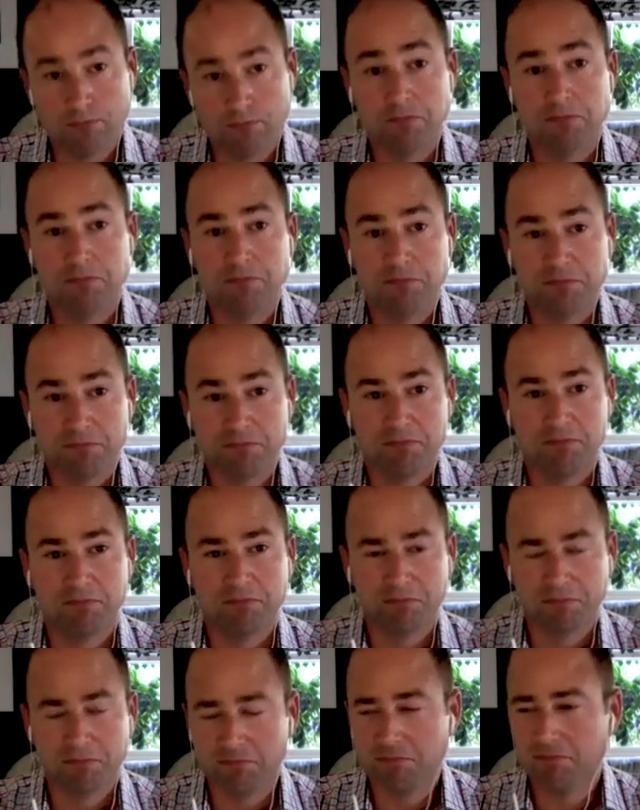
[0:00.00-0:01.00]

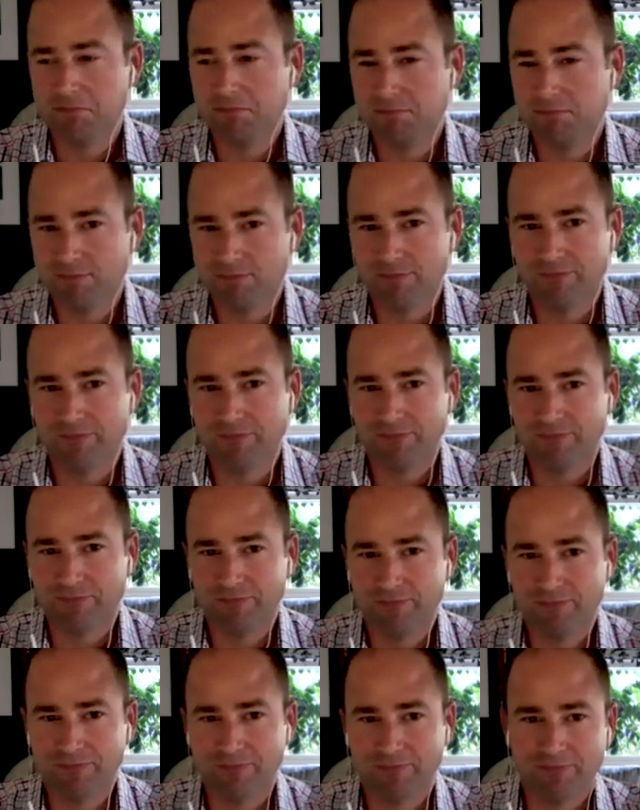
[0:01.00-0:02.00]

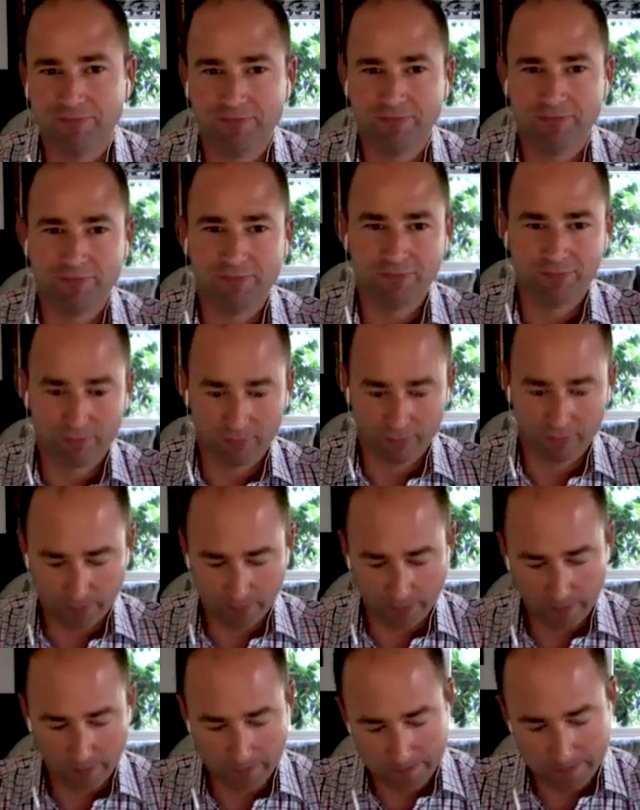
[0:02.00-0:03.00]

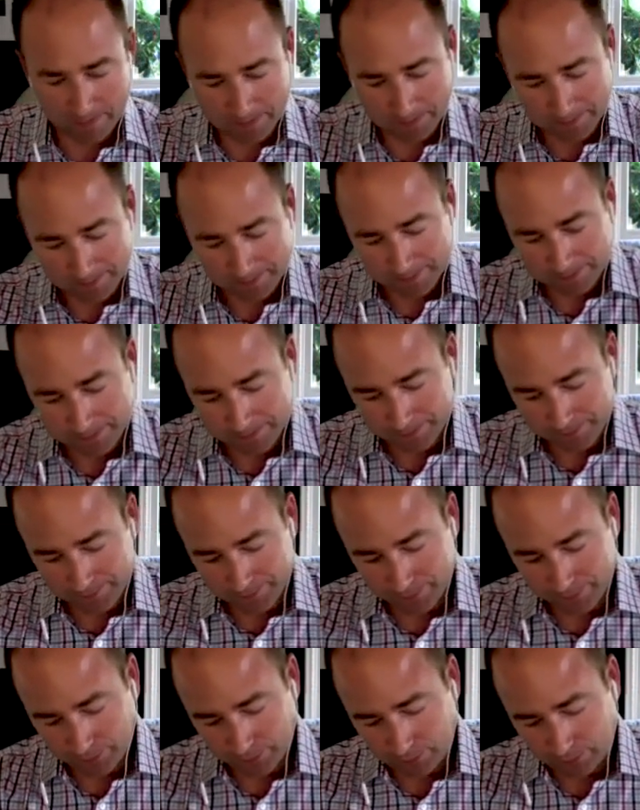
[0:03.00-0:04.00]

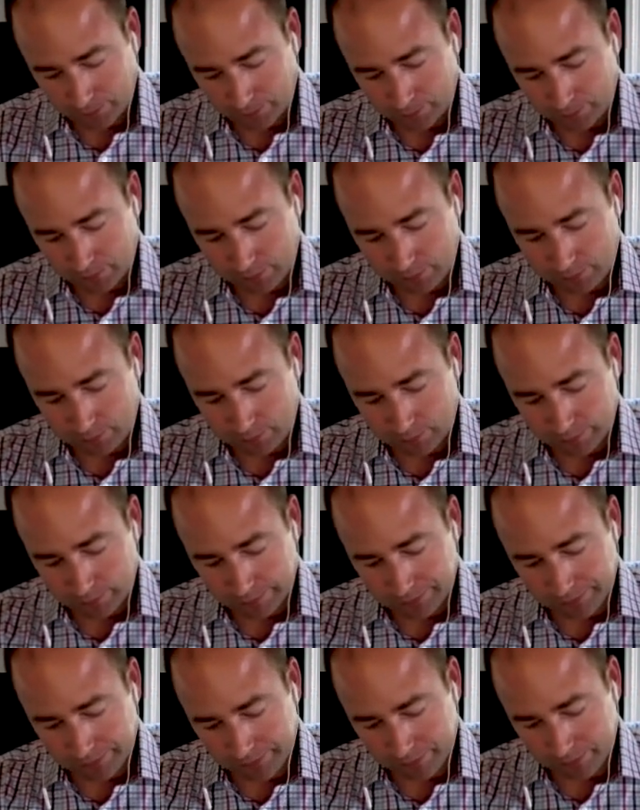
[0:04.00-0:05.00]

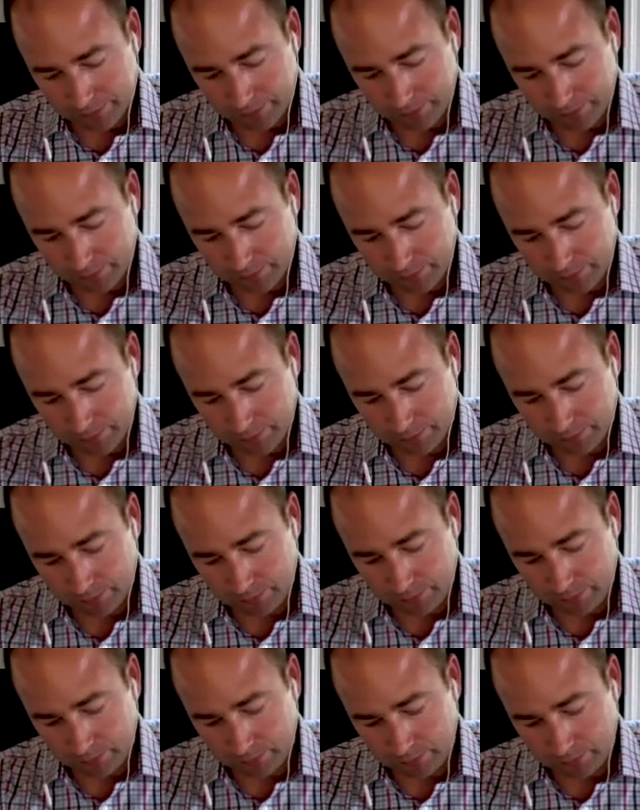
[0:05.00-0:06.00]

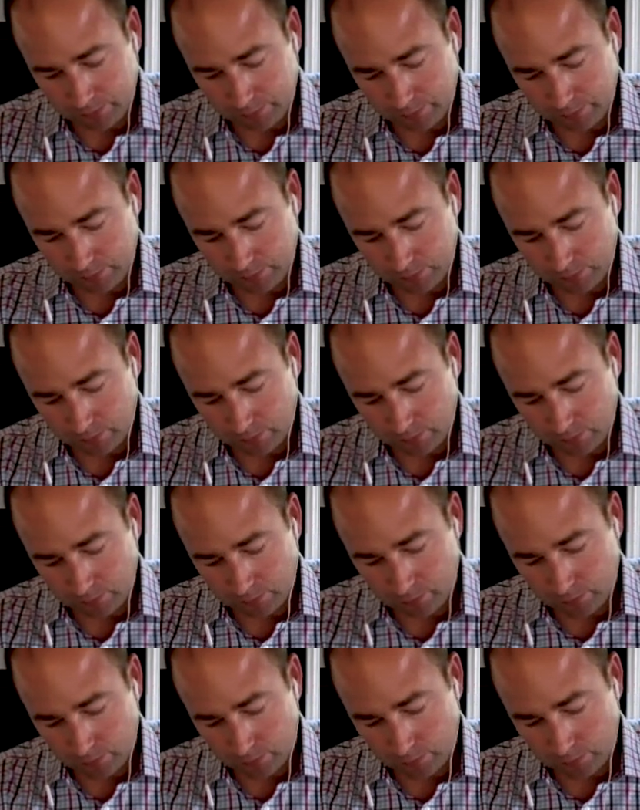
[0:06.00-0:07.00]

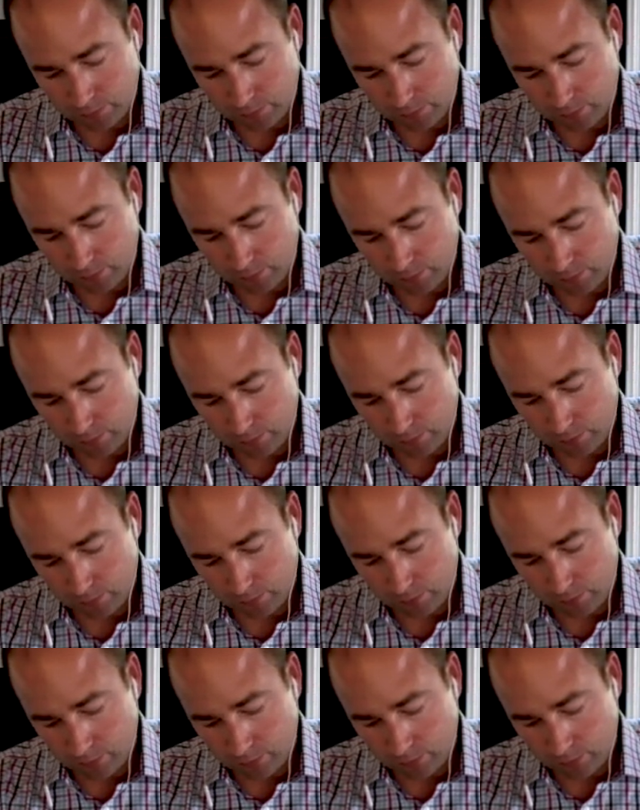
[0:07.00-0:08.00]
The person shown says nothing.